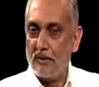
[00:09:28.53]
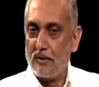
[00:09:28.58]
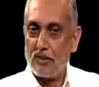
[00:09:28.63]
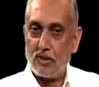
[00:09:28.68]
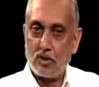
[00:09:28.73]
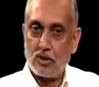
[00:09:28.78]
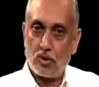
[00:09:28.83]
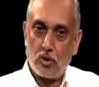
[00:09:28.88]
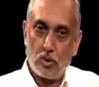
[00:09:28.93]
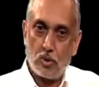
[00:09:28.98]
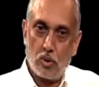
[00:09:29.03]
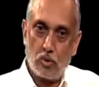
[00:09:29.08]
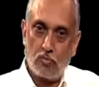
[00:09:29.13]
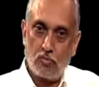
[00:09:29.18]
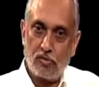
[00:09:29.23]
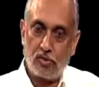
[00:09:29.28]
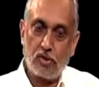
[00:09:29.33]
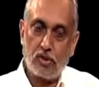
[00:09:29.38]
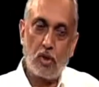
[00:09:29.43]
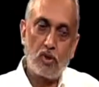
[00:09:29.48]
So
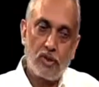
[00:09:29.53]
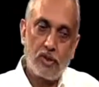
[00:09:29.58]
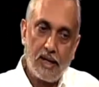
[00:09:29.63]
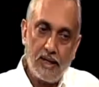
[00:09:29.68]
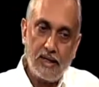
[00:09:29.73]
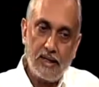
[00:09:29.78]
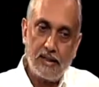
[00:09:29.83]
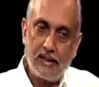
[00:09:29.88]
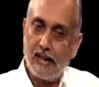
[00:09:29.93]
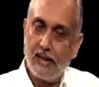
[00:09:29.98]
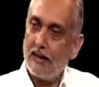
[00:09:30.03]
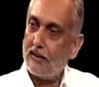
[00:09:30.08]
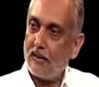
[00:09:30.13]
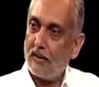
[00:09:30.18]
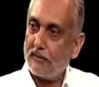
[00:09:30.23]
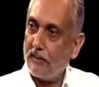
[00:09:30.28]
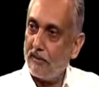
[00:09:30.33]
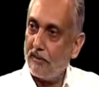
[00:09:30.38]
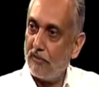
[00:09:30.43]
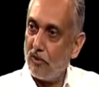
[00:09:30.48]
without any
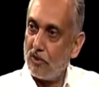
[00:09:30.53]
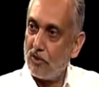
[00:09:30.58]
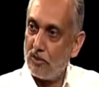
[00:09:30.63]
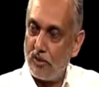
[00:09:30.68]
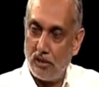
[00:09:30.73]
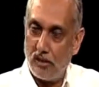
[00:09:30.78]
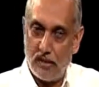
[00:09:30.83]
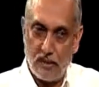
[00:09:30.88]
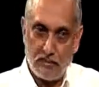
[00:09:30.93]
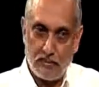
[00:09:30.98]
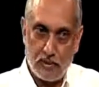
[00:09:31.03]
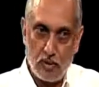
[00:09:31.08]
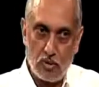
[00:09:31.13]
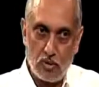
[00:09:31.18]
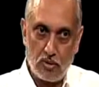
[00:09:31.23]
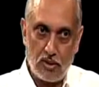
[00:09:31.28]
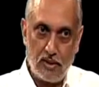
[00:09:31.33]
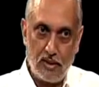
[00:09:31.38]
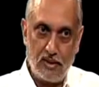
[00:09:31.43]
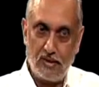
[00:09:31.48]
guilt,
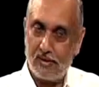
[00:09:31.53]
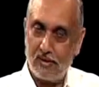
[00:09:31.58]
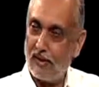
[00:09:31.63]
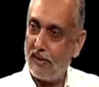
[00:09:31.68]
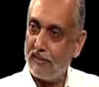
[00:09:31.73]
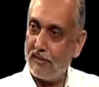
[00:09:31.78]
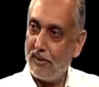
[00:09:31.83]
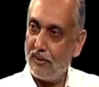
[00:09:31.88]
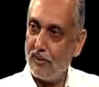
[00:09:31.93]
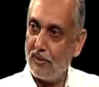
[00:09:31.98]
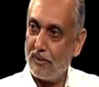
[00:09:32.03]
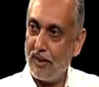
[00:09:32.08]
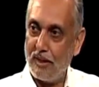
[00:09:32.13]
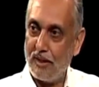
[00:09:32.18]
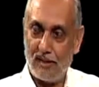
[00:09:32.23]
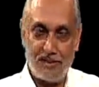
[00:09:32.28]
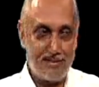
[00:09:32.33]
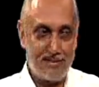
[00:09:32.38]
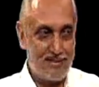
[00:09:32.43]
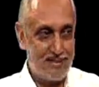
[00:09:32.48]
absolutely.
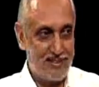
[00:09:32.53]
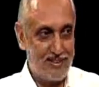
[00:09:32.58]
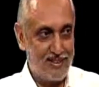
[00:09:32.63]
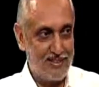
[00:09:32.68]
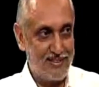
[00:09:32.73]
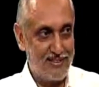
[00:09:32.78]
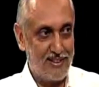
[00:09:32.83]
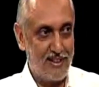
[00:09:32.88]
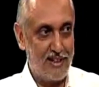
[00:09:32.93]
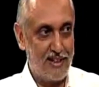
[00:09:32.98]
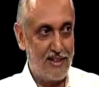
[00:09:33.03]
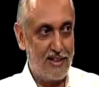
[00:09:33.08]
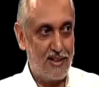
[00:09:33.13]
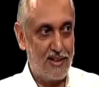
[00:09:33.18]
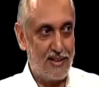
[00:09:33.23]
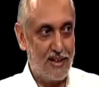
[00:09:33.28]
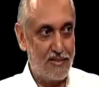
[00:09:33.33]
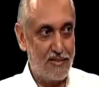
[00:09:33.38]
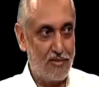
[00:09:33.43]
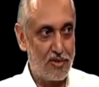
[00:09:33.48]

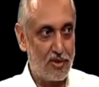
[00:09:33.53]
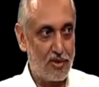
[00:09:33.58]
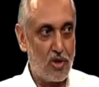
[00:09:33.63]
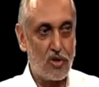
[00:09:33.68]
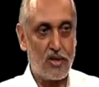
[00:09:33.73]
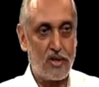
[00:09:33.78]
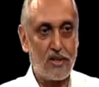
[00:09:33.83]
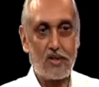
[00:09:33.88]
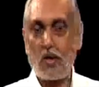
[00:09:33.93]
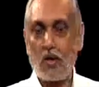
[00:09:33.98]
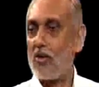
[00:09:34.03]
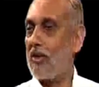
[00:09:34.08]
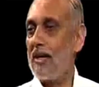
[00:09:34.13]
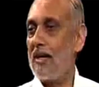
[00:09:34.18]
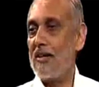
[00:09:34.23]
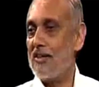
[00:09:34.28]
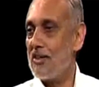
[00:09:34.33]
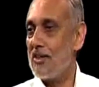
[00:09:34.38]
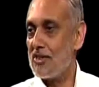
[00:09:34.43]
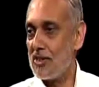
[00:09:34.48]
I was not at all
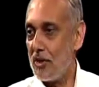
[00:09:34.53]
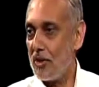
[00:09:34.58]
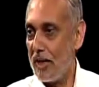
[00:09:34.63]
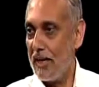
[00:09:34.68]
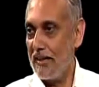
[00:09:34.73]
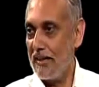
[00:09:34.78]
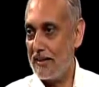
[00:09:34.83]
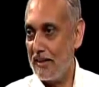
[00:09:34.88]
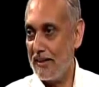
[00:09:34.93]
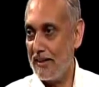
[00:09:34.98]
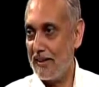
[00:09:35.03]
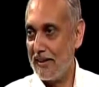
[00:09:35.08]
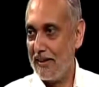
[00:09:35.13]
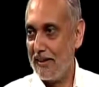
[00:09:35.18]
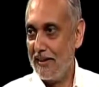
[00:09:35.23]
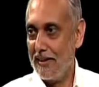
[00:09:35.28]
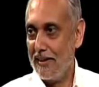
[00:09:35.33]
religious or anything.